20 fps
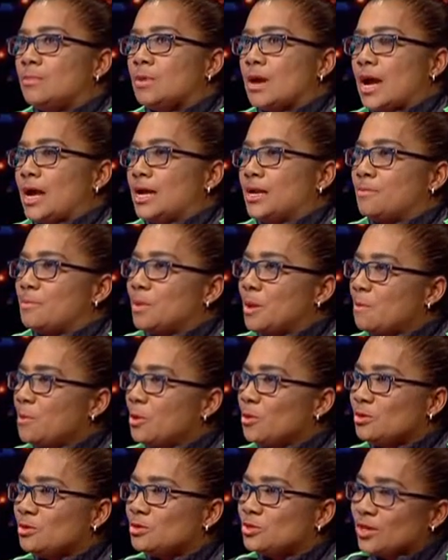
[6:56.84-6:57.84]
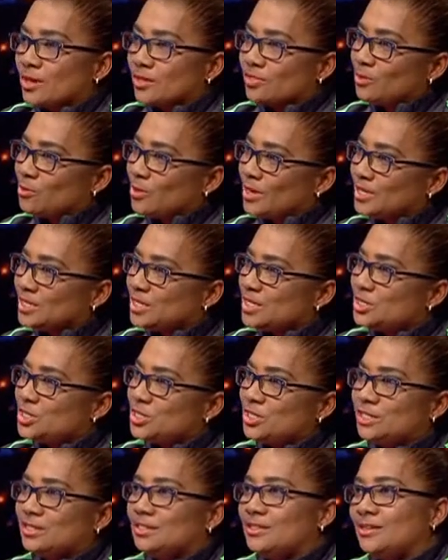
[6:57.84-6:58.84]
I remember we used to get the one
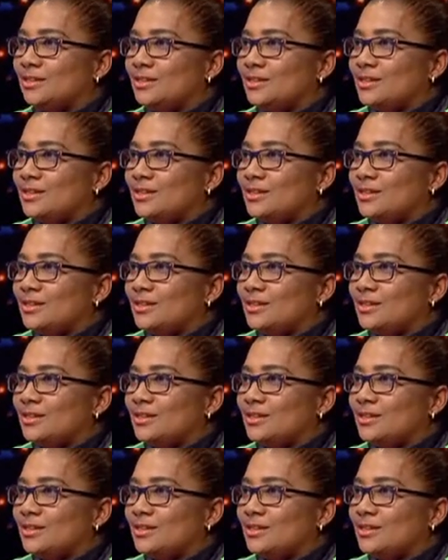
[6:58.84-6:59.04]
T-shirt